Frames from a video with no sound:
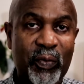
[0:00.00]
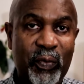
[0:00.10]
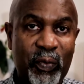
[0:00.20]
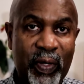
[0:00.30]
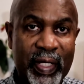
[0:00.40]

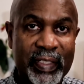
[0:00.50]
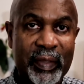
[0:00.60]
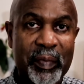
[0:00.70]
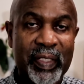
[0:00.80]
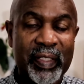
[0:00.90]
quite a
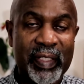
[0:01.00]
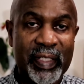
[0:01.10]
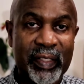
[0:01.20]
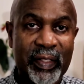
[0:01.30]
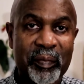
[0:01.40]
bit
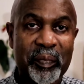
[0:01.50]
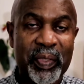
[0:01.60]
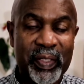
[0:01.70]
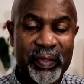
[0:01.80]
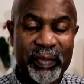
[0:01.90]
late
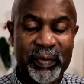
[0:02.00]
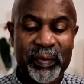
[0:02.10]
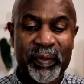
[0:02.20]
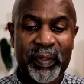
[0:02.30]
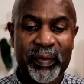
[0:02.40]
compared
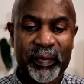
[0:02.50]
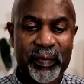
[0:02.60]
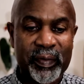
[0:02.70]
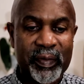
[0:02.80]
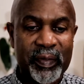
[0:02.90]
to, you know,
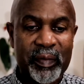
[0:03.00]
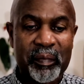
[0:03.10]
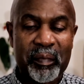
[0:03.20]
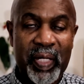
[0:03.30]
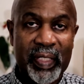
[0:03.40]

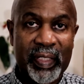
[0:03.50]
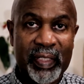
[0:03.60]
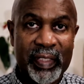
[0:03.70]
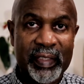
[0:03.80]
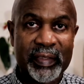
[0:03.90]
many
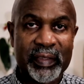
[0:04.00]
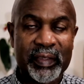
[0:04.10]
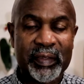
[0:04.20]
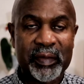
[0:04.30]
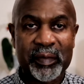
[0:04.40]

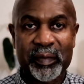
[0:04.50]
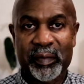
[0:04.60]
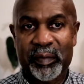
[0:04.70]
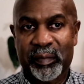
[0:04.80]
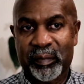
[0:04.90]
kids
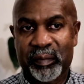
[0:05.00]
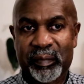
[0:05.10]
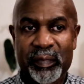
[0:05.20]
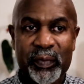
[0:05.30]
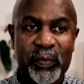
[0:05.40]

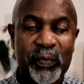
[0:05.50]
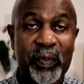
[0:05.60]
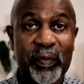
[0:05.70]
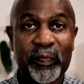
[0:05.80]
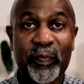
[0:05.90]
who
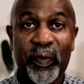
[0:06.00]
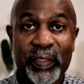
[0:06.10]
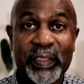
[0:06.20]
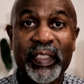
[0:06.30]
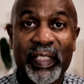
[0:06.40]
were
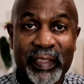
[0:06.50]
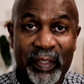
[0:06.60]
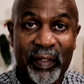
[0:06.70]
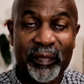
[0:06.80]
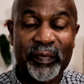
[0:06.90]
fortunate
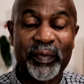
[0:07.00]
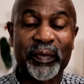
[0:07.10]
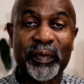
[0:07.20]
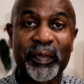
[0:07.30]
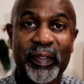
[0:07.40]
enough
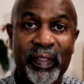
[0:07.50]
to,